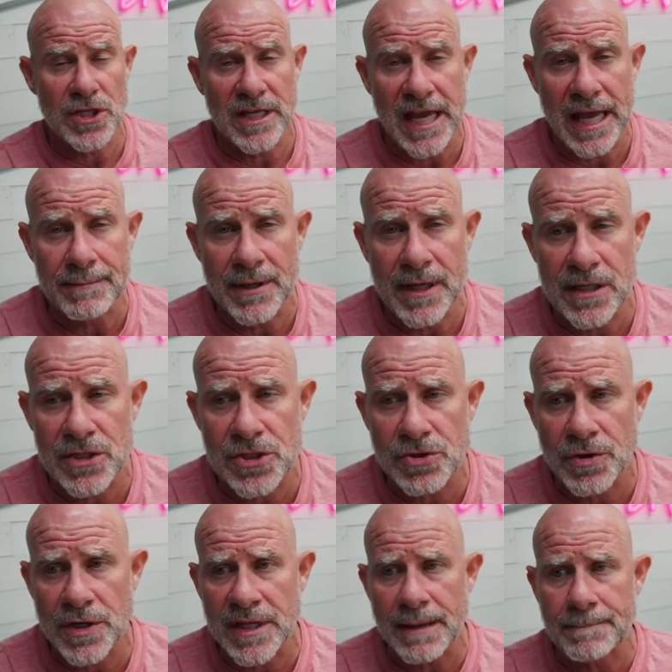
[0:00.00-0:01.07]
gaming
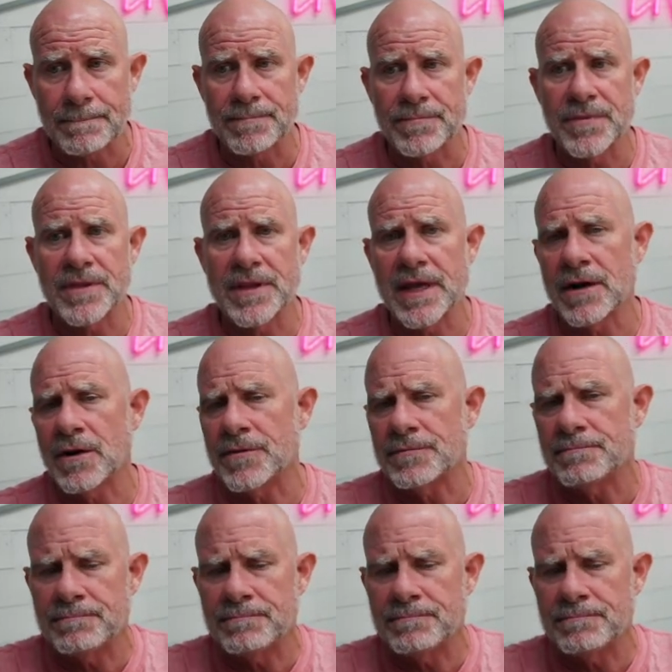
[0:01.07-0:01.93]
industry that you know